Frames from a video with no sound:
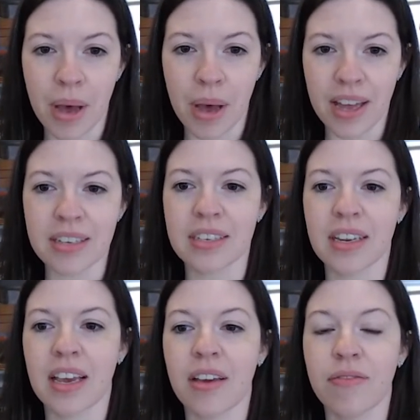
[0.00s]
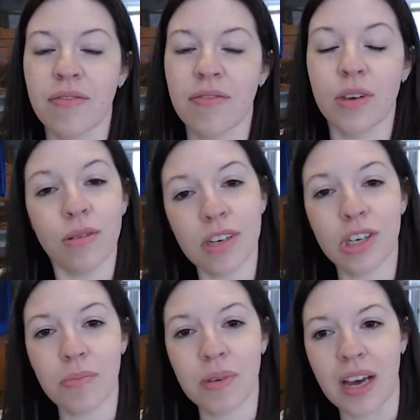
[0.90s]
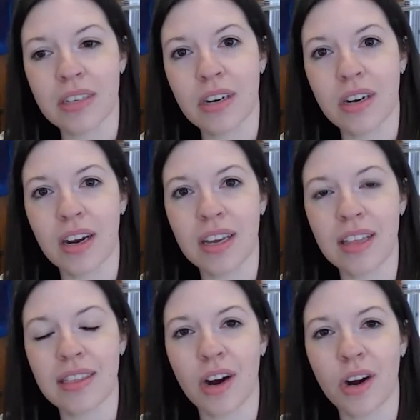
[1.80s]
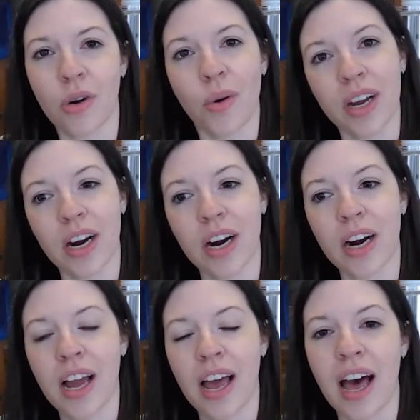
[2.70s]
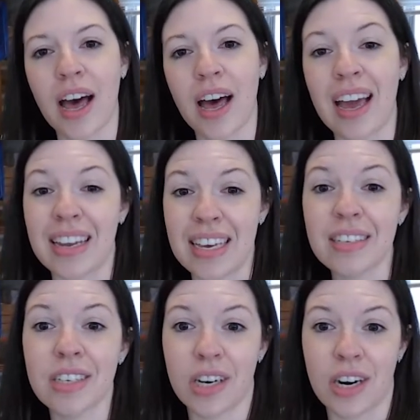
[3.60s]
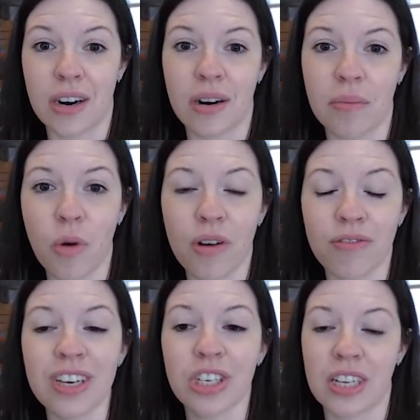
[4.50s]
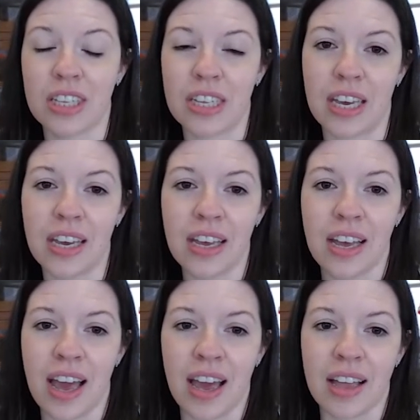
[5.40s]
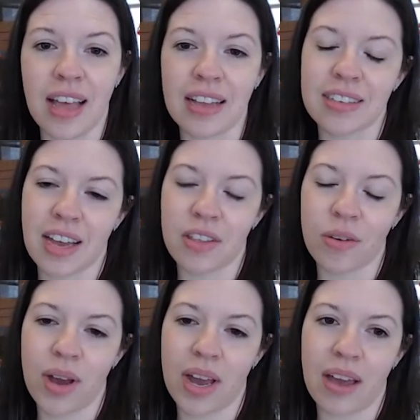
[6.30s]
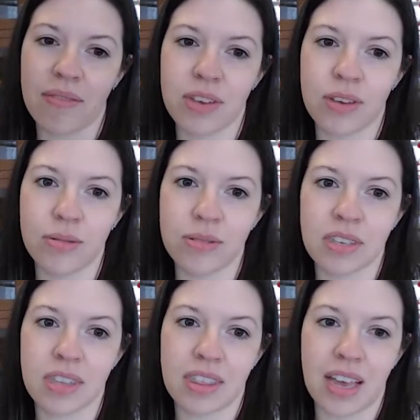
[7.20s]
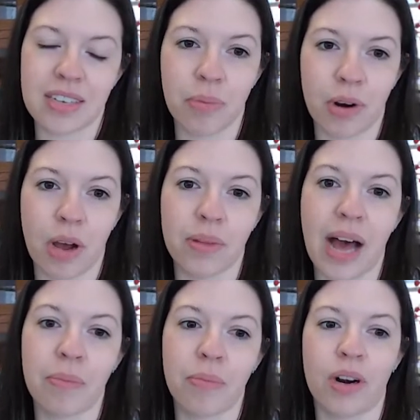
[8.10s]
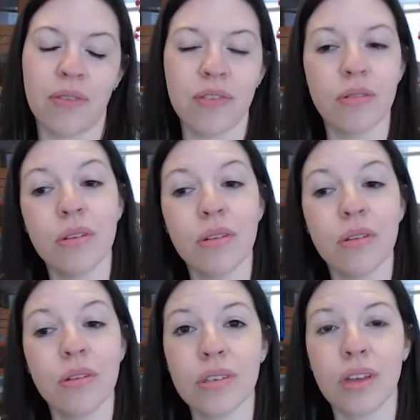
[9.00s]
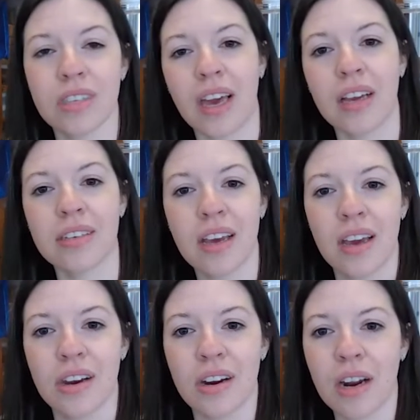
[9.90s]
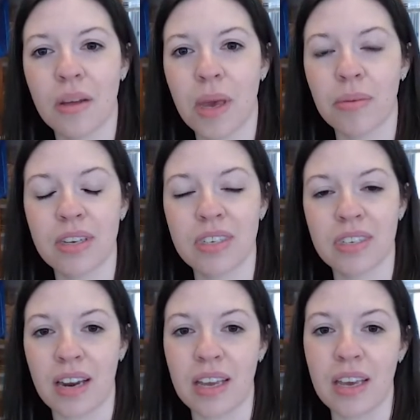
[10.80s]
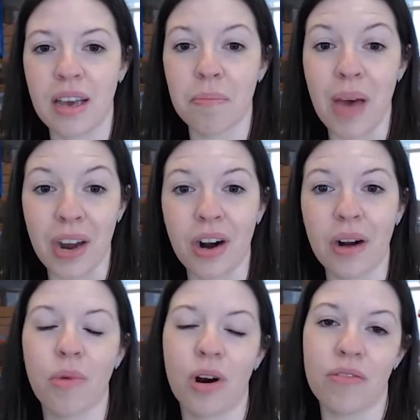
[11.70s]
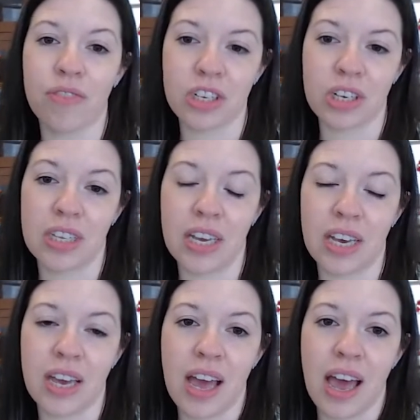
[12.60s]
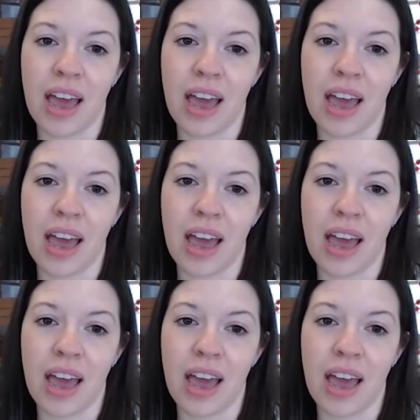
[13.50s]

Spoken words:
But if you use a GPS, you're going to get there quicker and easier, more efficiently. And that's kind of the way I've used the things I put on Blackboard. If you use those things, you're going to be able to study better, more efficiently,